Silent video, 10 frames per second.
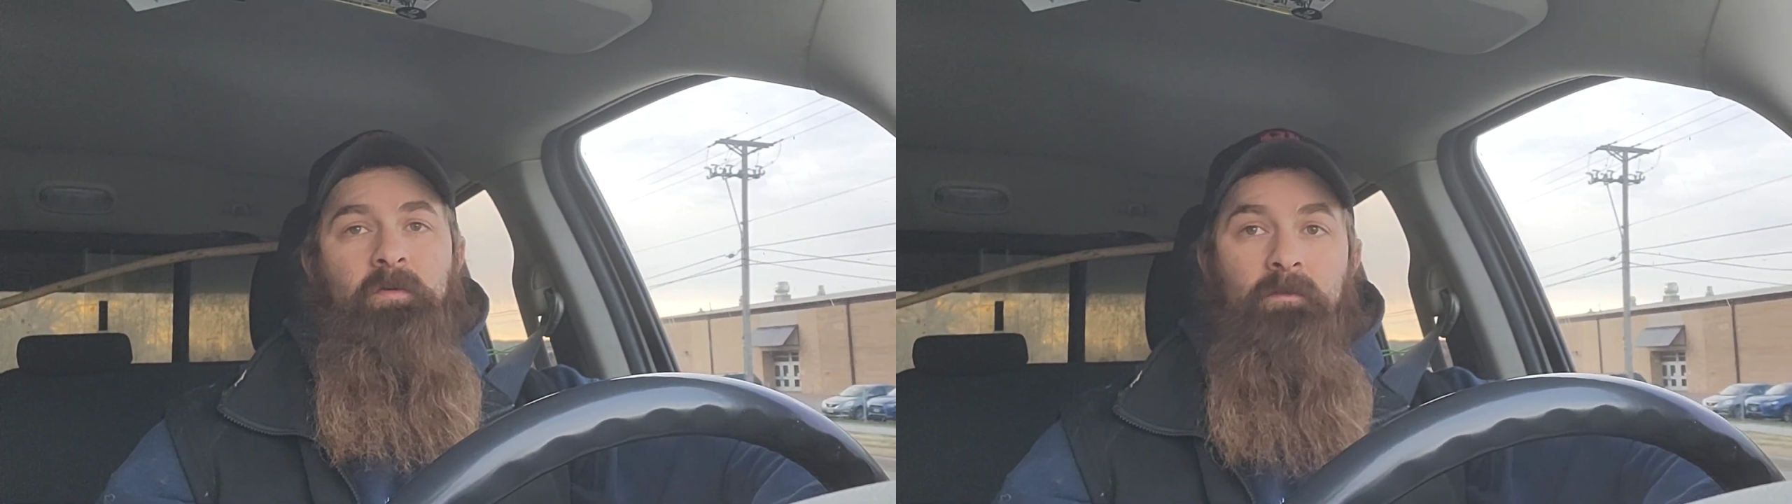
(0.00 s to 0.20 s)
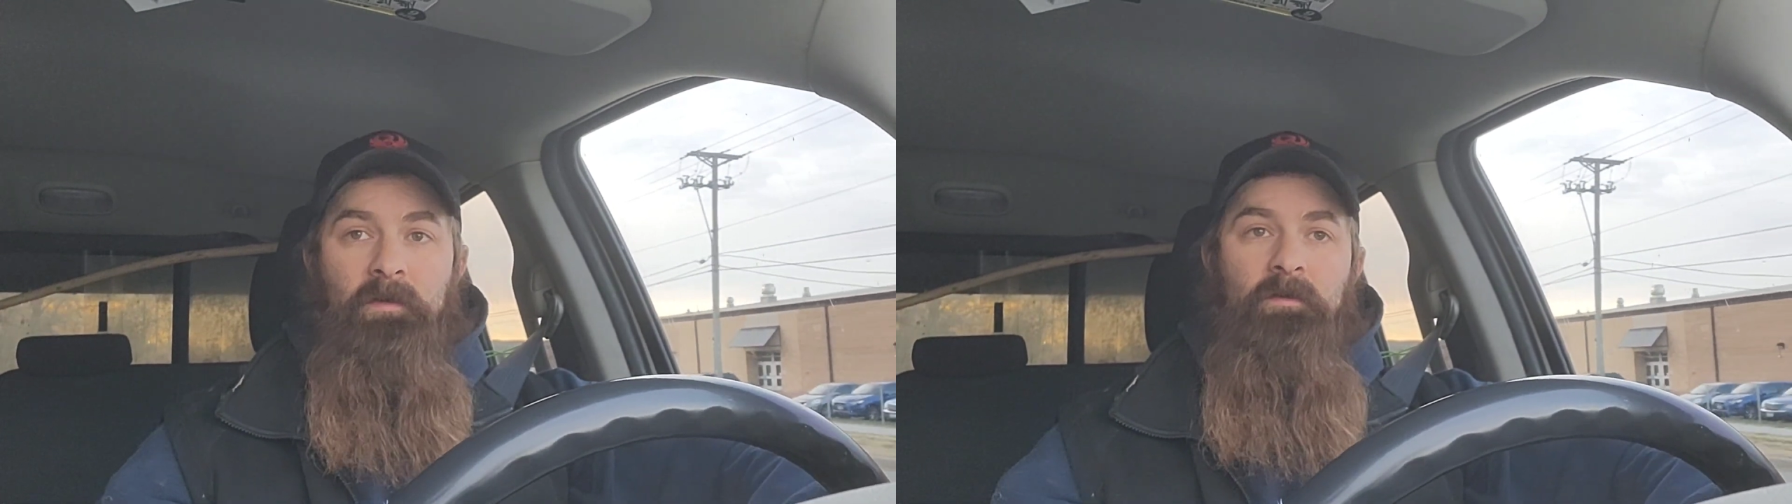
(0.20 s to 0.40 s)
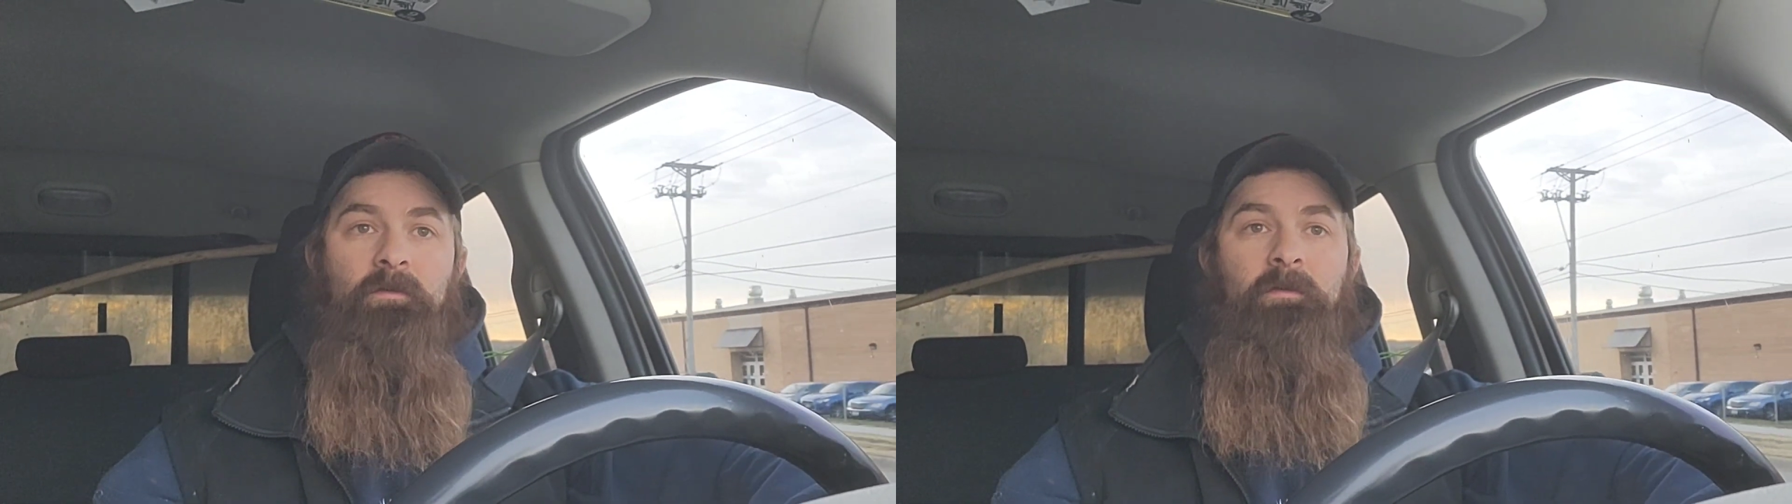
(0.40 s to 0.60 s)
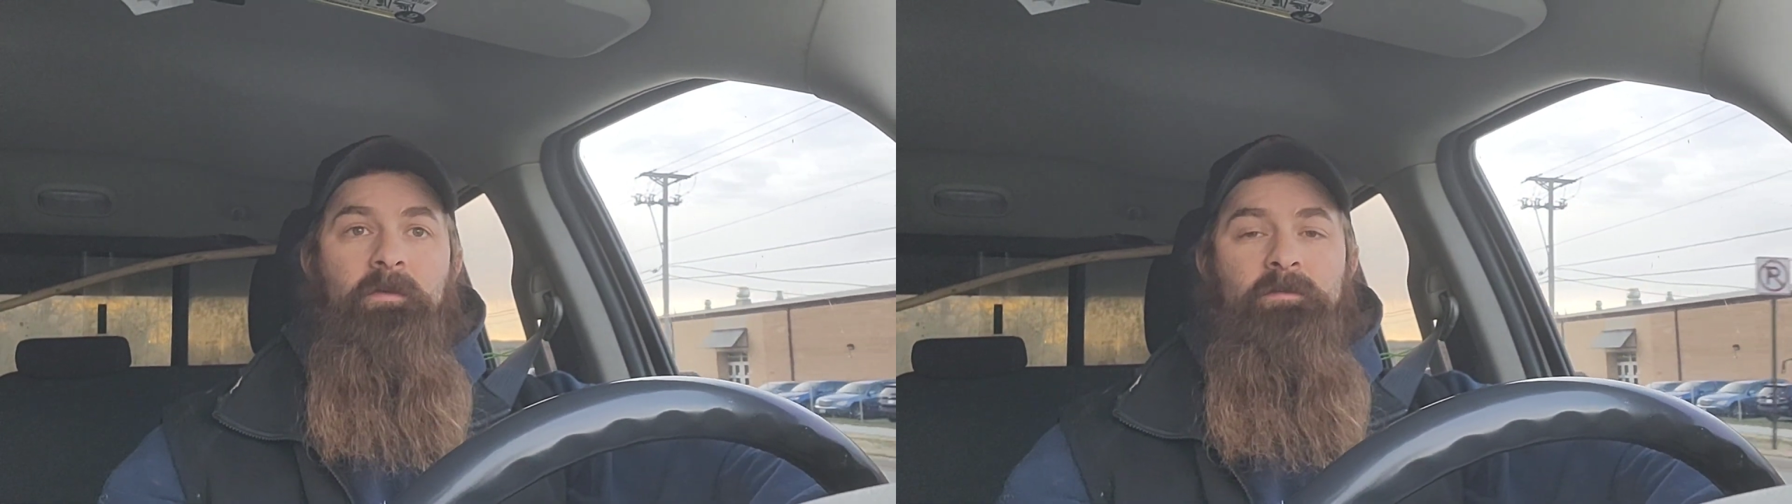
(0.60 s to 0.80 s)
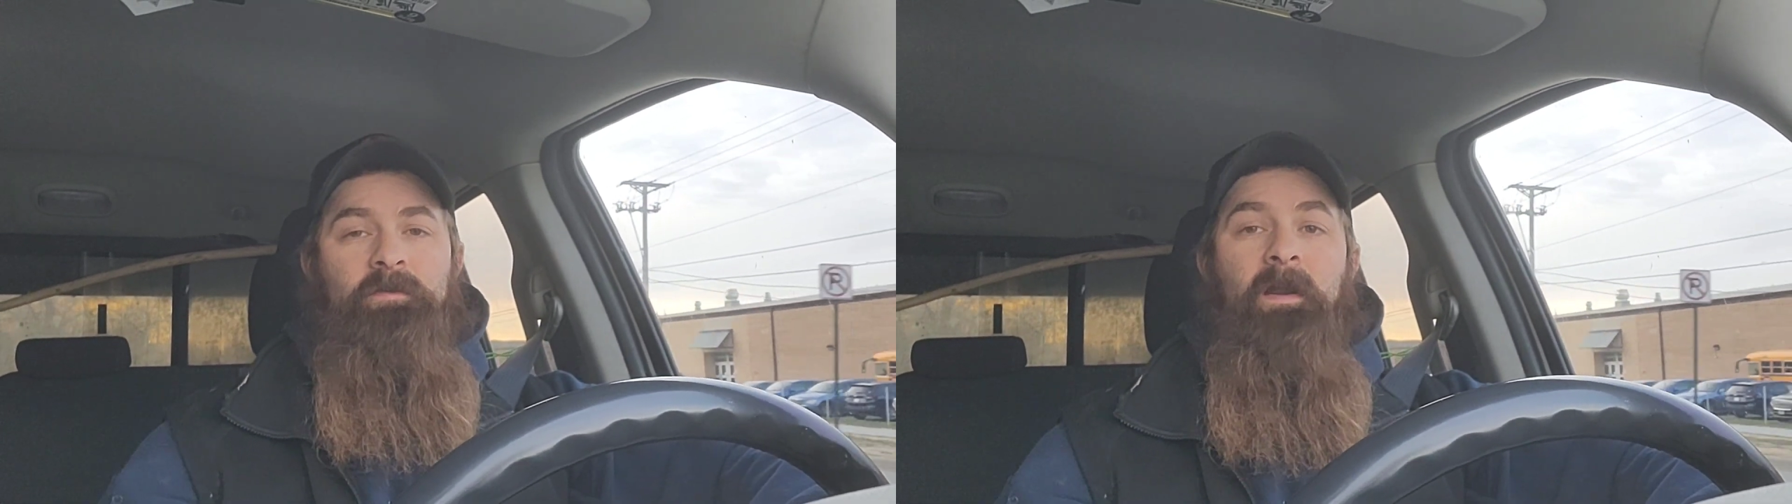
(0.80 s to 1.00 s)
coon in
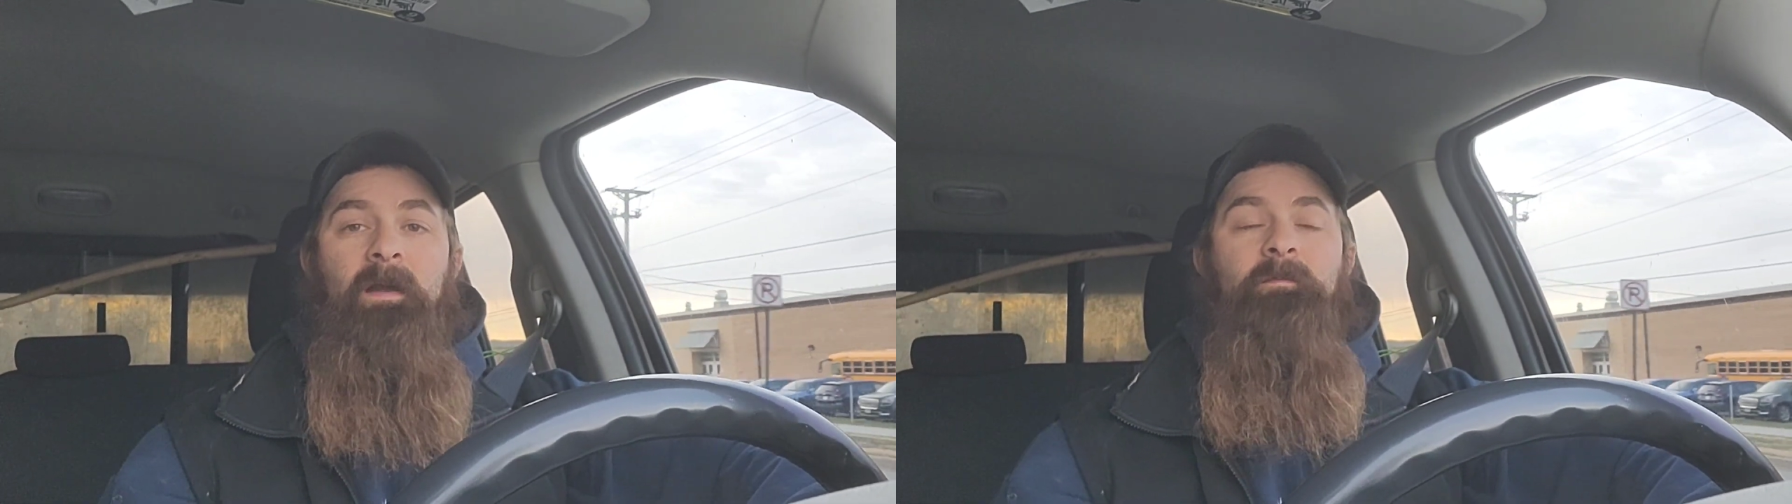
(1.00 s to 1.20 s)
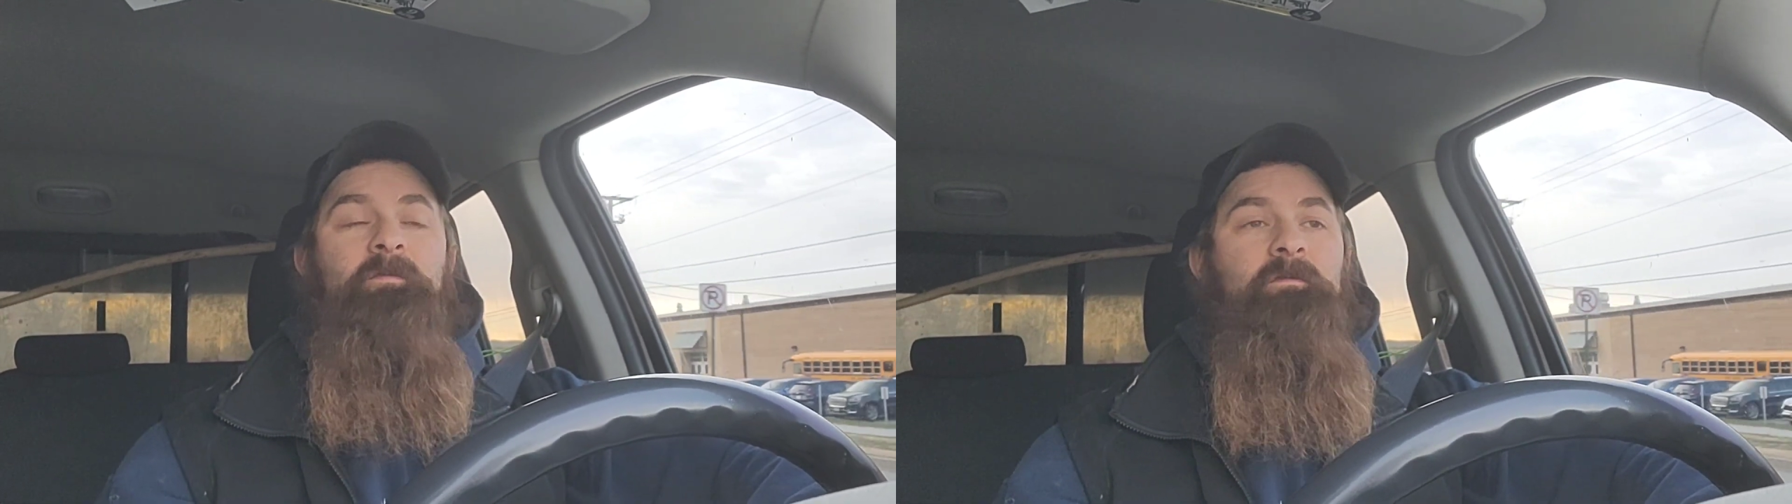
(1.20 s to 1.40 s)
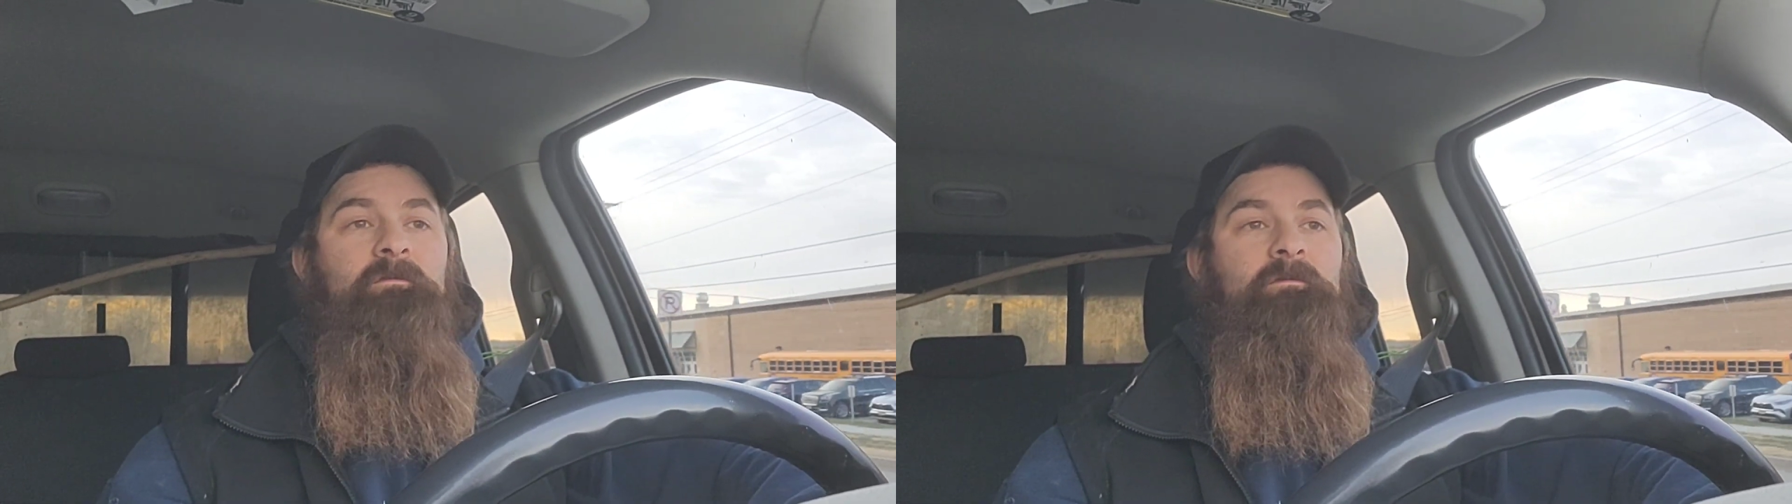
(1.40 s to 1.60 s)
earlier traps,